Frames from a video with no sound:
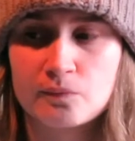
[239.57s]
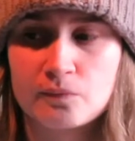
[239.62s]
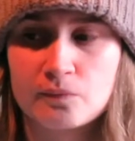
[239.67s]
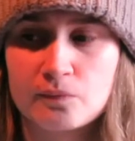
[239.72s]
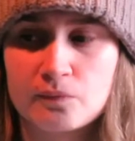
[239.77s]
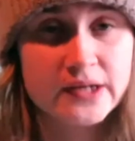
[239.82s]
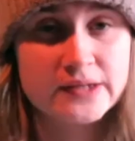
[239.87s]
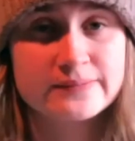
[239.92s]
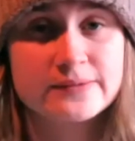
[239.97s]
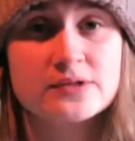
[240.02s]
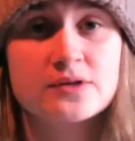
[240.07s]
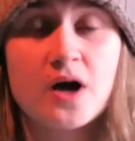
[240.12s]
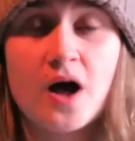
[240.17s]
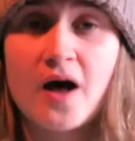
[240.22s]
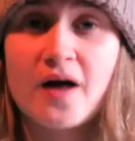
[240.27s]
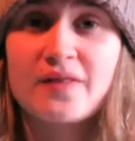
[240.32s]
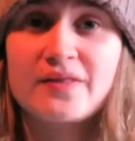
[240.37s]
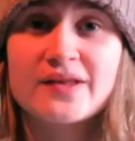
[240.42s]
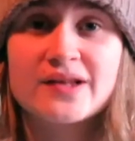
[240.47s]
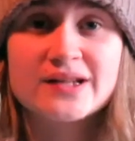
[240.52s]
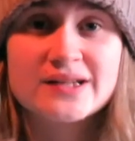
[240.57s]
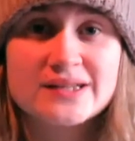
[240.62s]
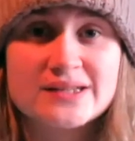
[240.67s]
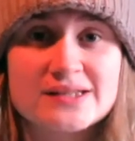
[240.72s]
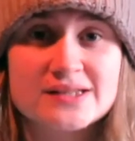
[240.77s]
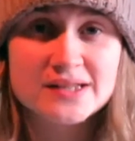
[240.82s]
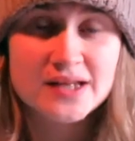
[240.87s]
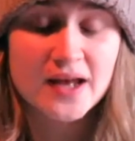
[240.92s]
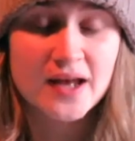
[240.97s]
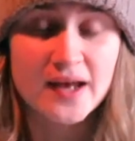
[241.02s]
Next book on the
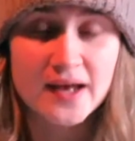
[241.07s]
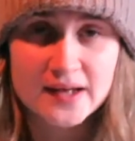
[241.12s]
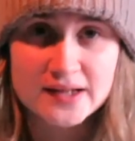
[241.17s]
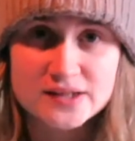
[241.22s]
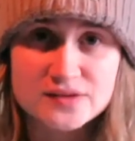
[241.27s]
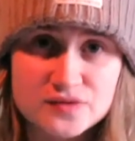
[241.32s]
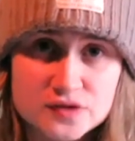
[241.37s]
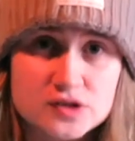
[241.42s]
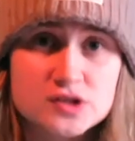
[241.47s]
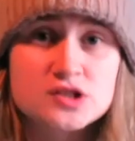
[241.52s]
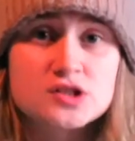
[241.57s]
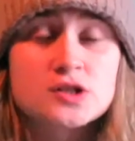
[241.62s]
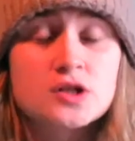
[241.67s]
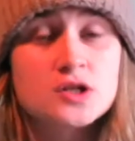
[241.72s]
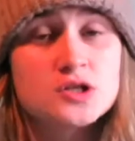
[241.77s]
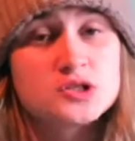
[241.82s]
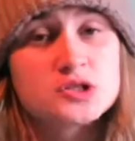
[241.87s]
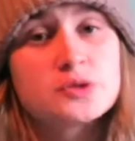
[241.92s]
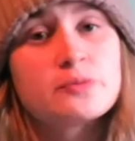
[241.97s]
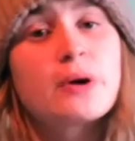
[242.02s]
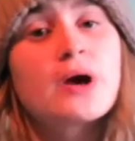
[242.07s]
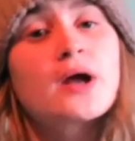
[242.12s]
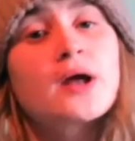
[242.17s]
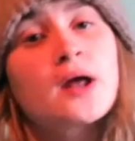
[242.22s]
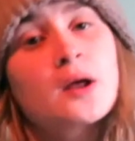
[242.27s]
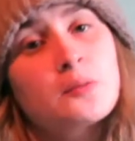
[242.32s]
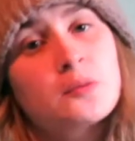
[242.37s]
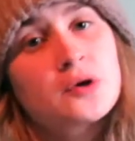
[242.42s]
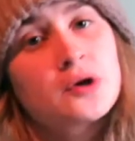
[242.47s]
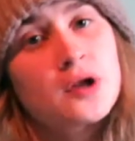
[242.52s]
list is Full Disclosure by
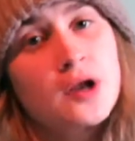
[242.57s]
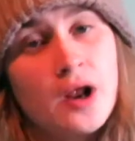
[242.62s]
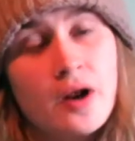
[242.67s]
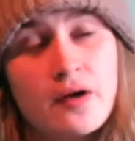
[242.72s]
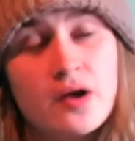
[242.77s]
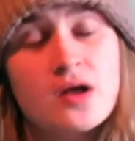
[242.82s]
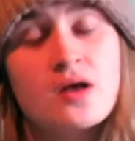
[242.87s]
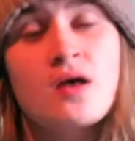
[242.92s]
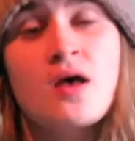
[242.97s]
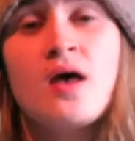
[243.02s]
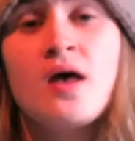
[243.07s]
Cameron Garrett.